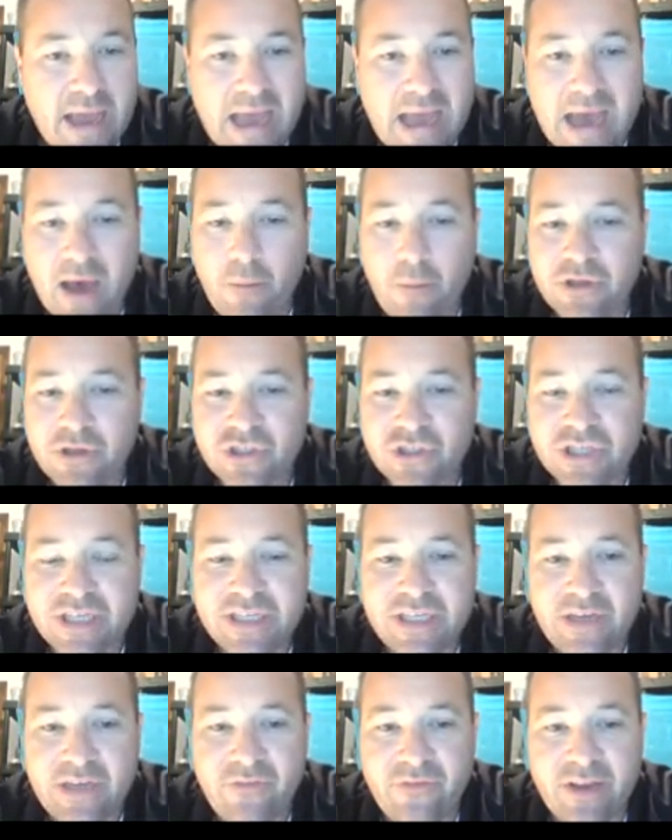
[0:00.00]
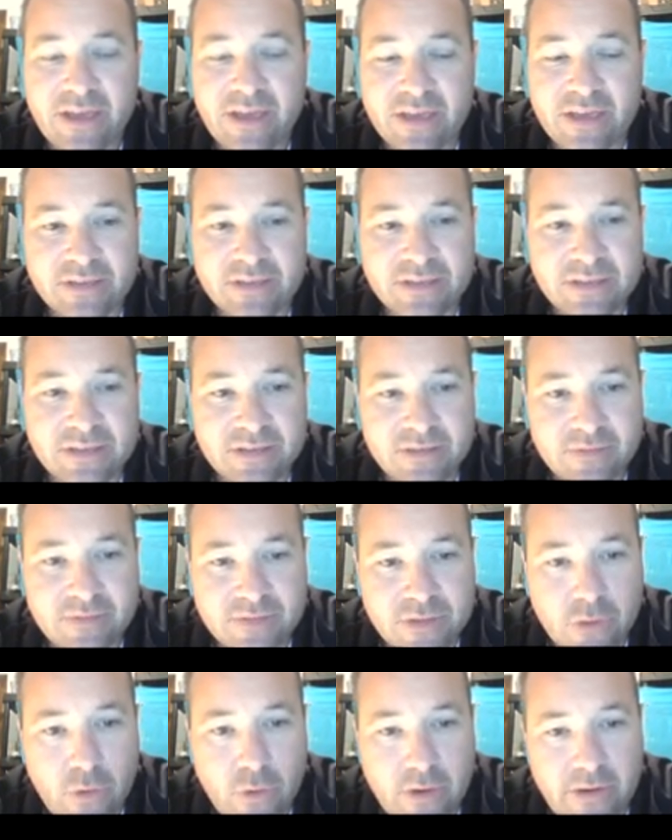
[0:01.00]
how much in dividends?
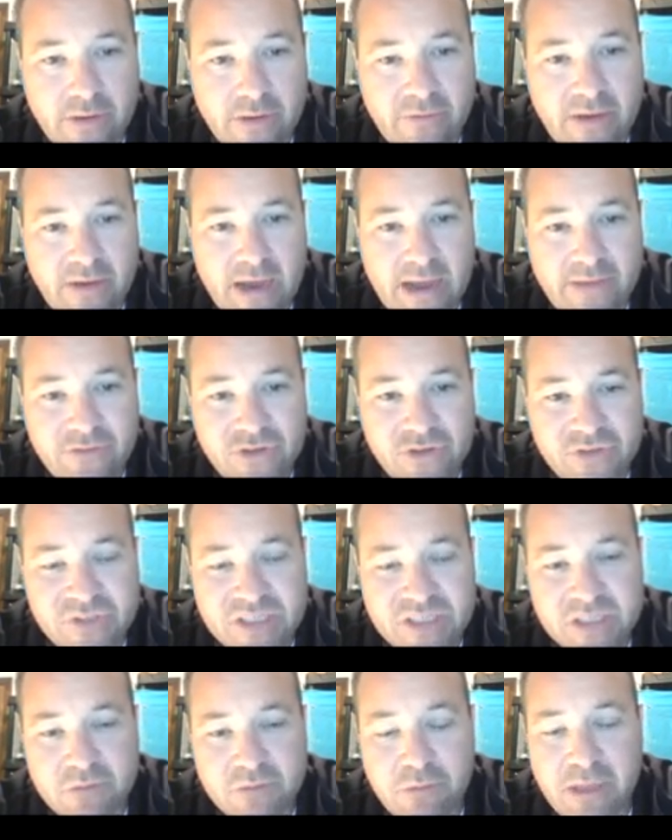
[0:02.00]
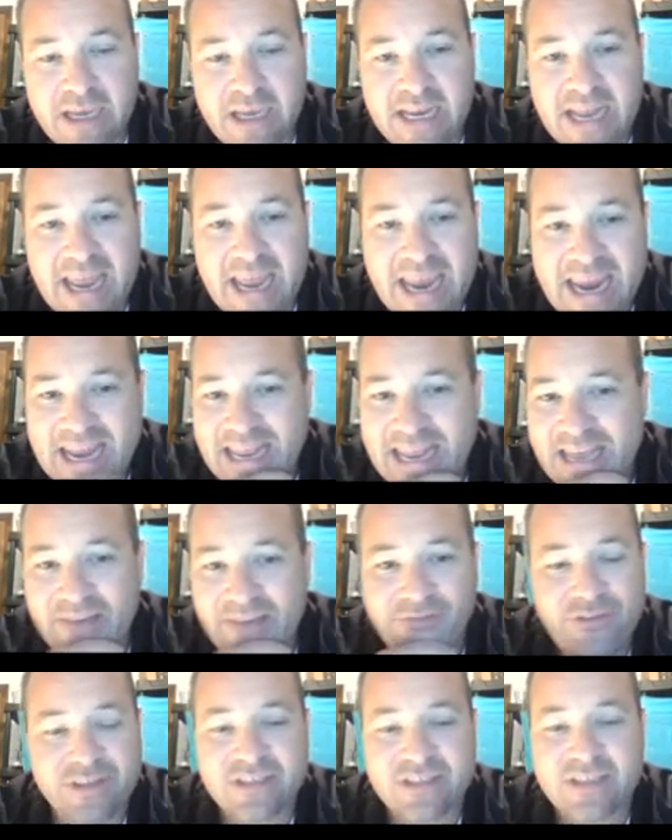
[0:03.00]
So if I've just explained 80
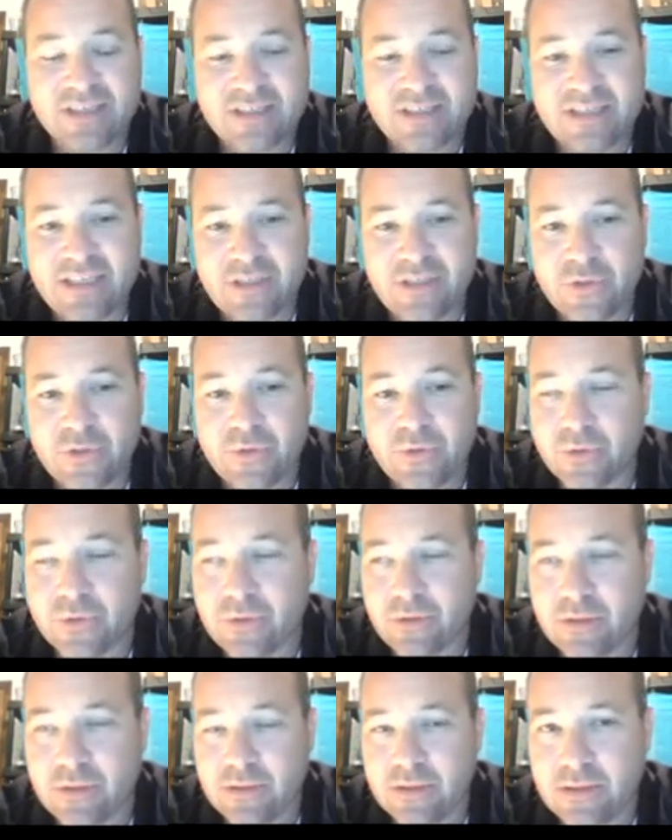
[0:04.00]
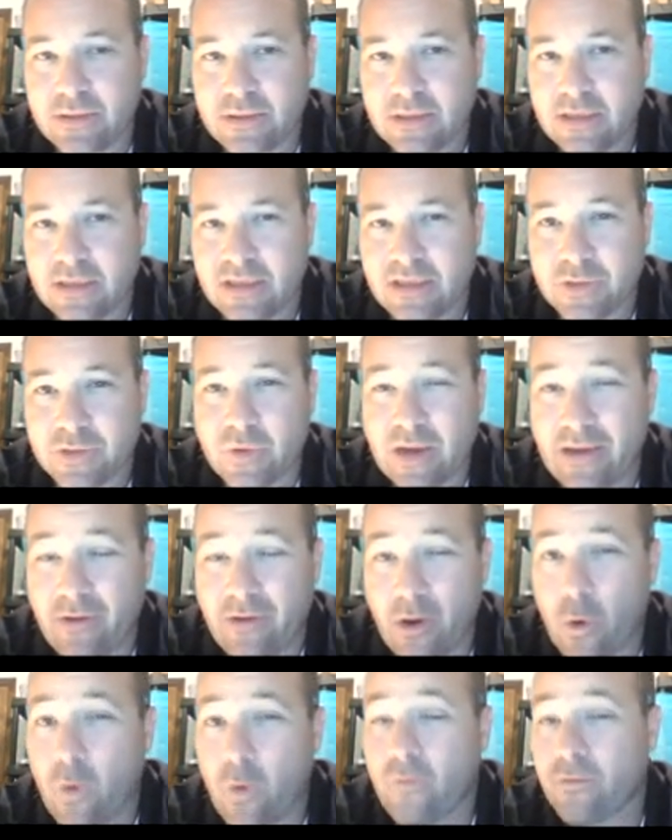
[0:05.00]
of the 62, so I
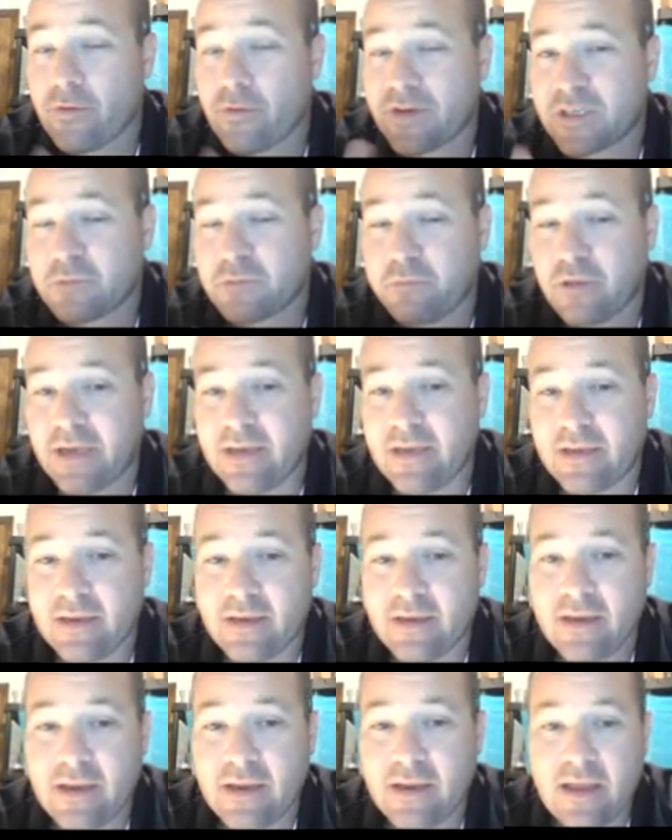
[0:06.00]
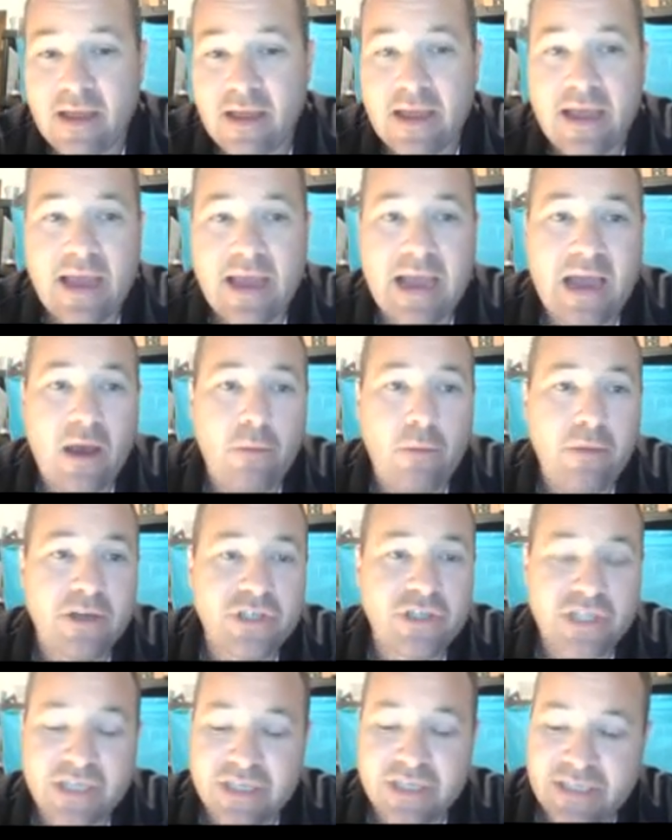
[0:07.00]
over explained it. How
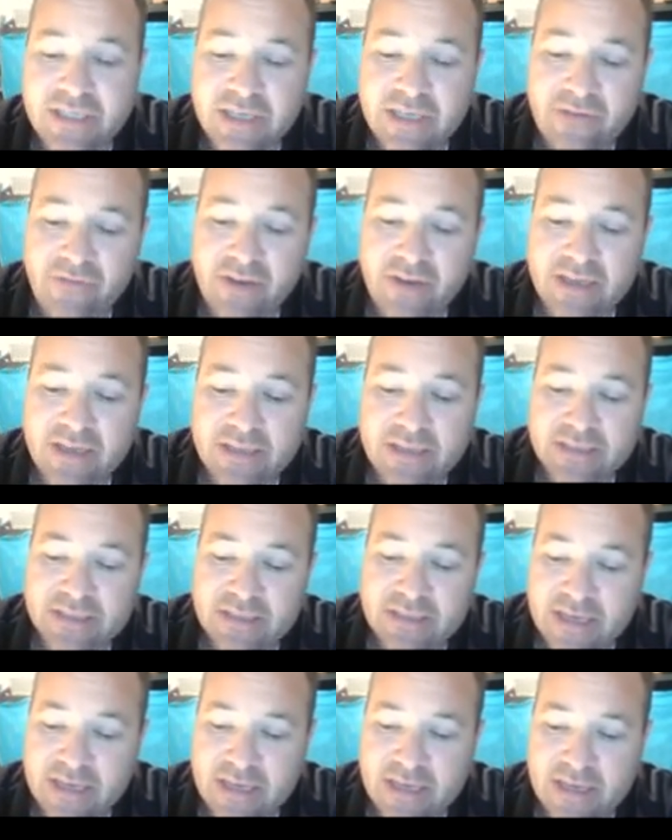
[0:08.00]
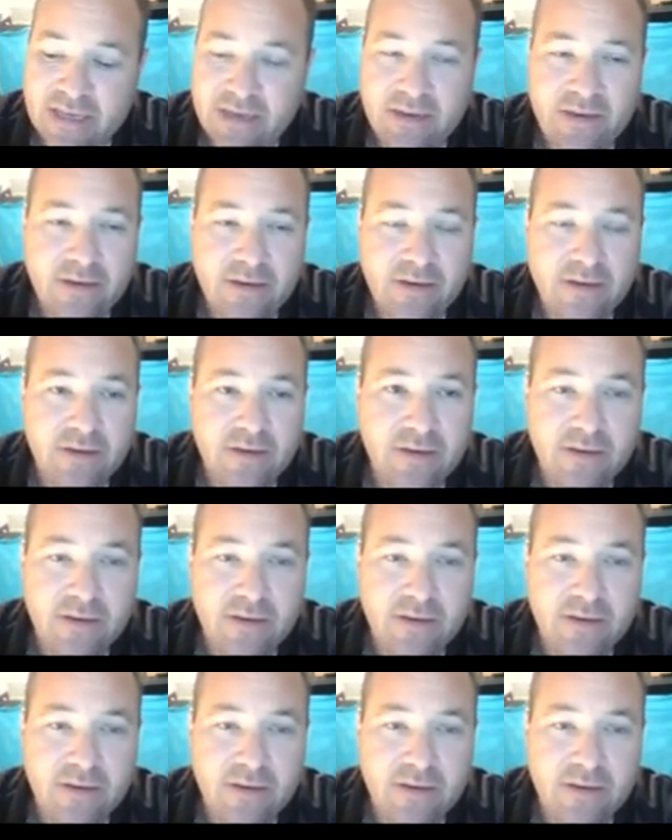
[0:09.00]
much in dividends then